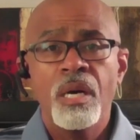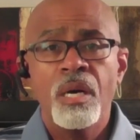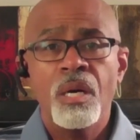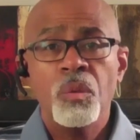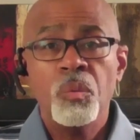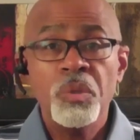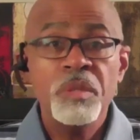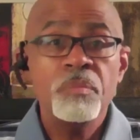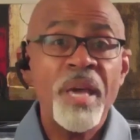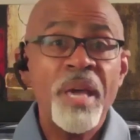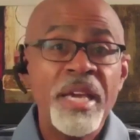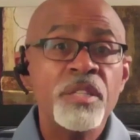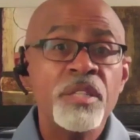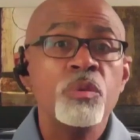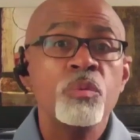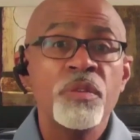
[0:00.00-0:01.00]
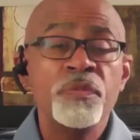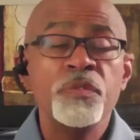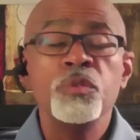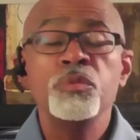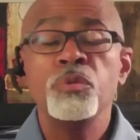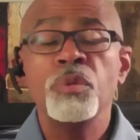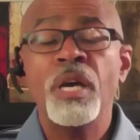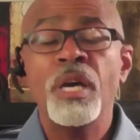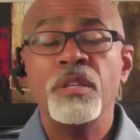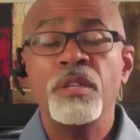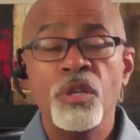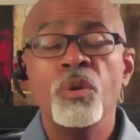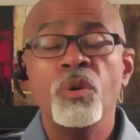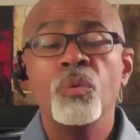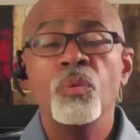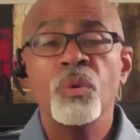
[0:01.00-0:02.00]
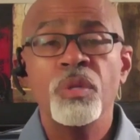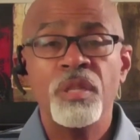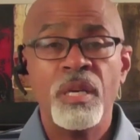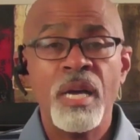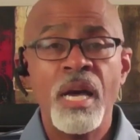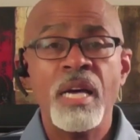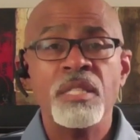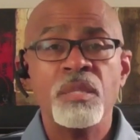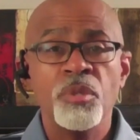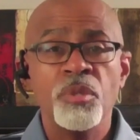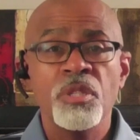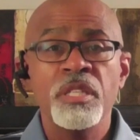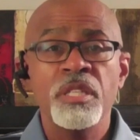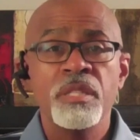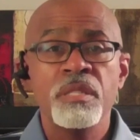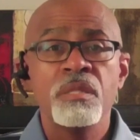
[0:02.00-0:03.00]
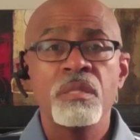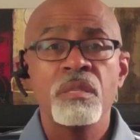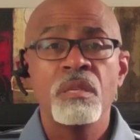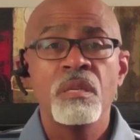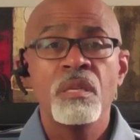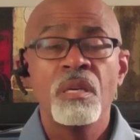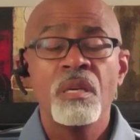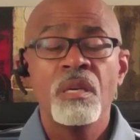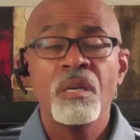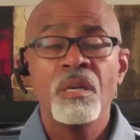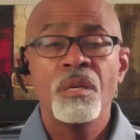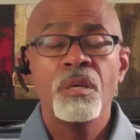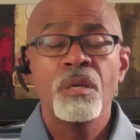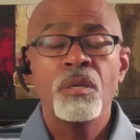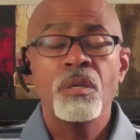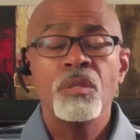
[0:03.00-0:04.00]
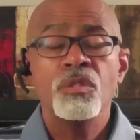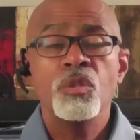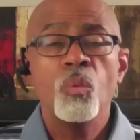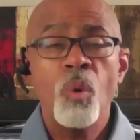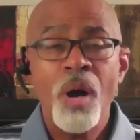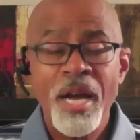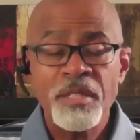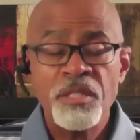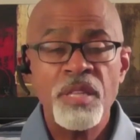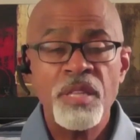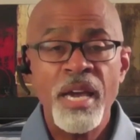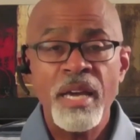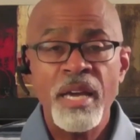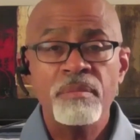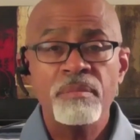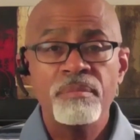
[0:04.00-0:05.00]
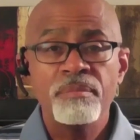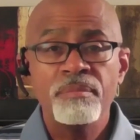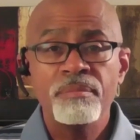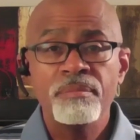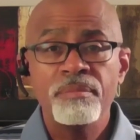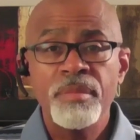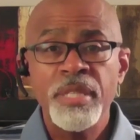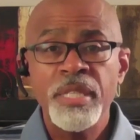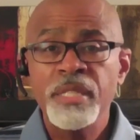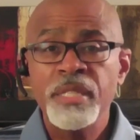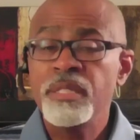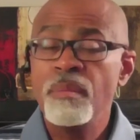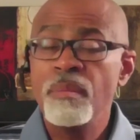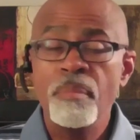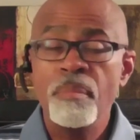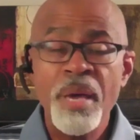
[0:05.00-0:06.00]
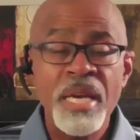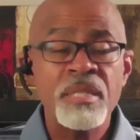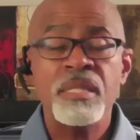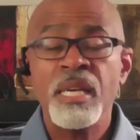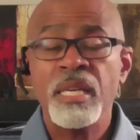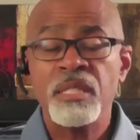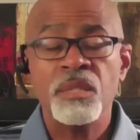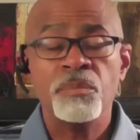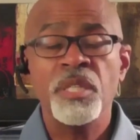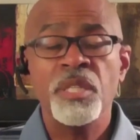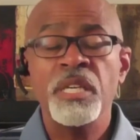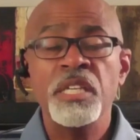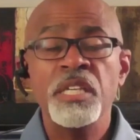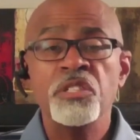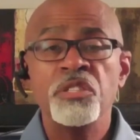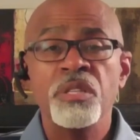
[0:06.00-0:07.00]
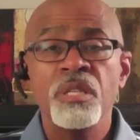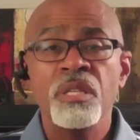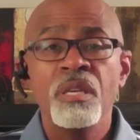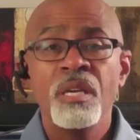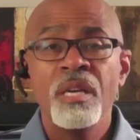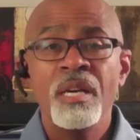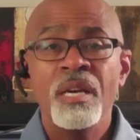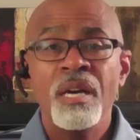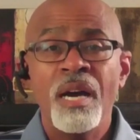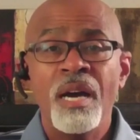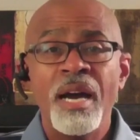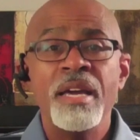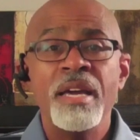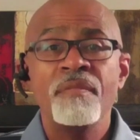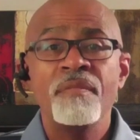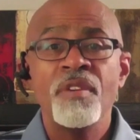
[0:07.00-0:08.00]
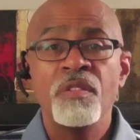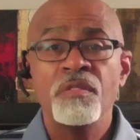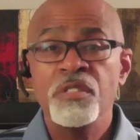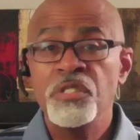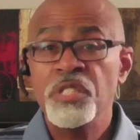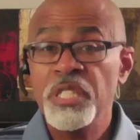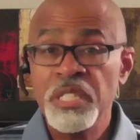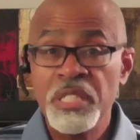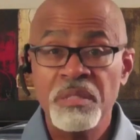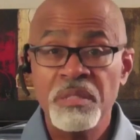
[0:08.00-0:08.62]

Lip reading: We beg you, if you do not know what the gospel is, to watch that. It is the best explanation I have ever seen.